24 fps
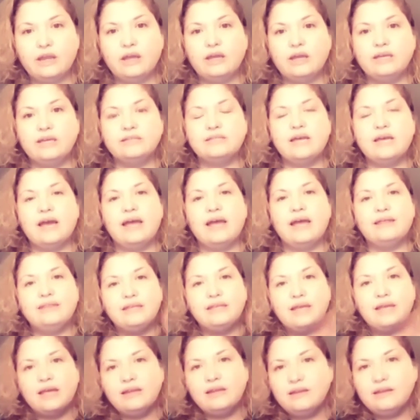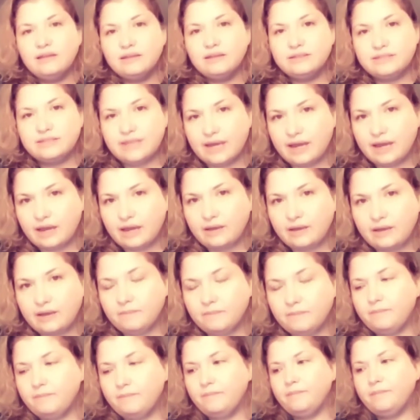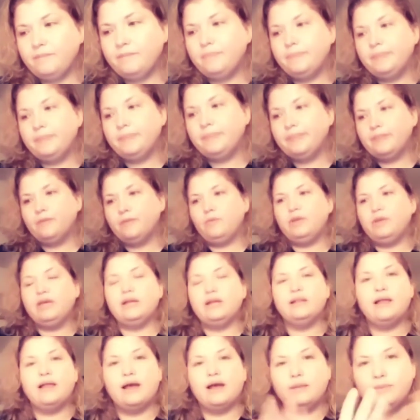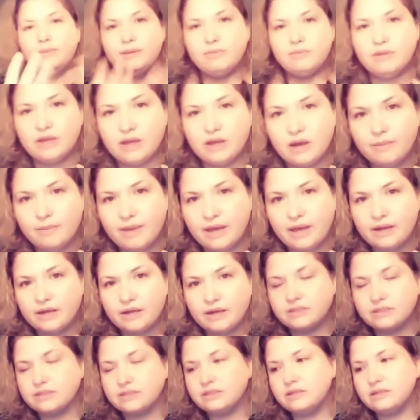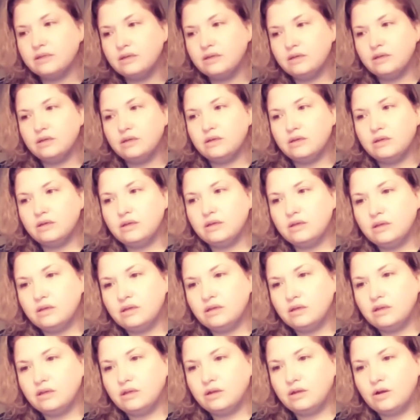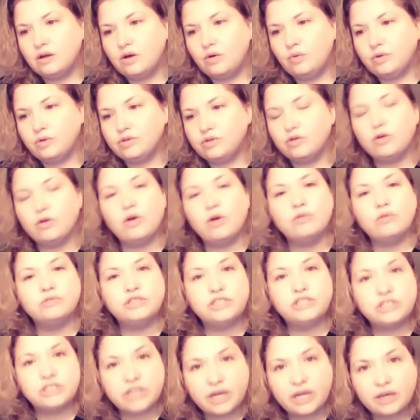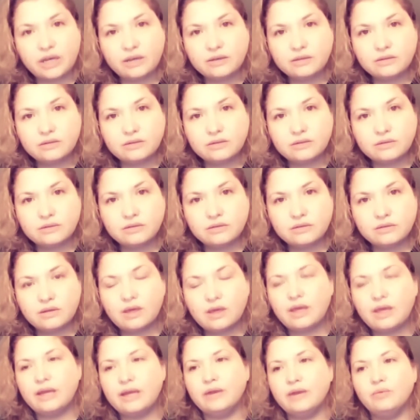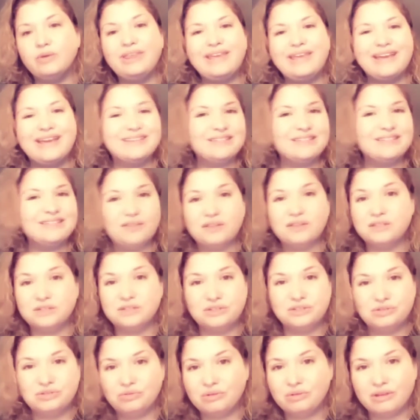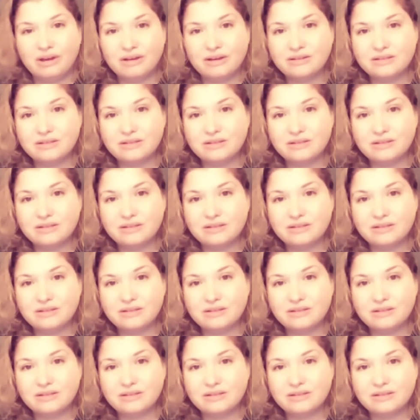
Is that at the end of the day, we get a lot of people that come at us, with their own shit, and it really has nothing to do with us.